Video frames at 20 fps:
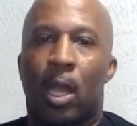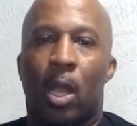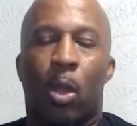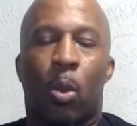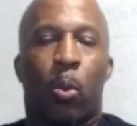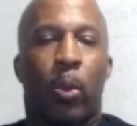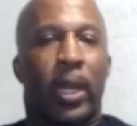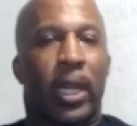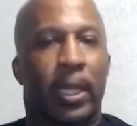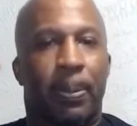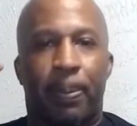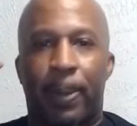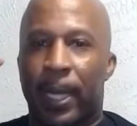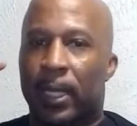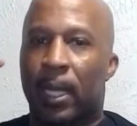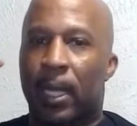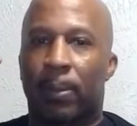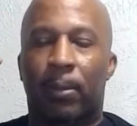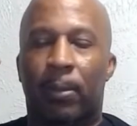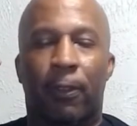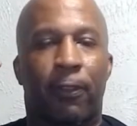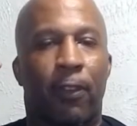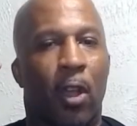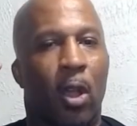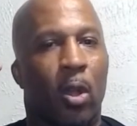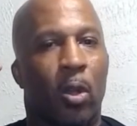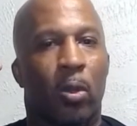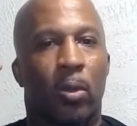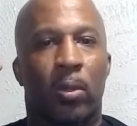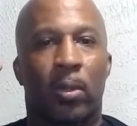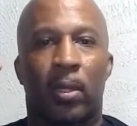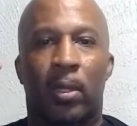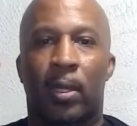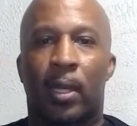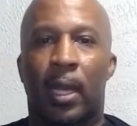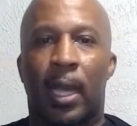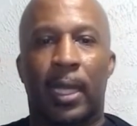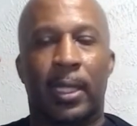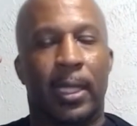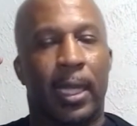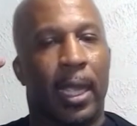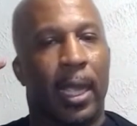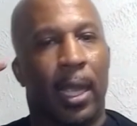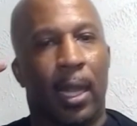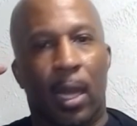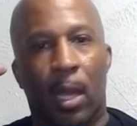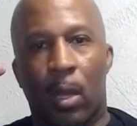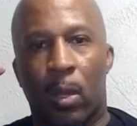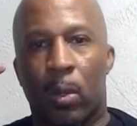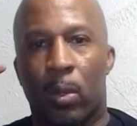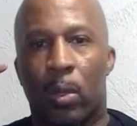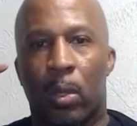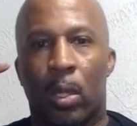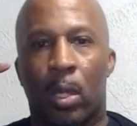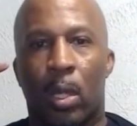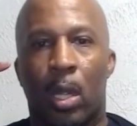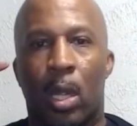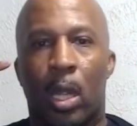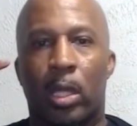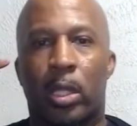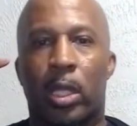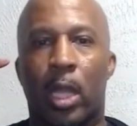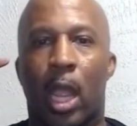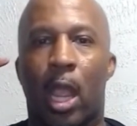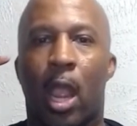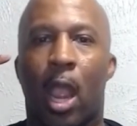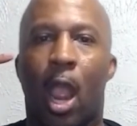When he picked up the phone, I said, hello. He said,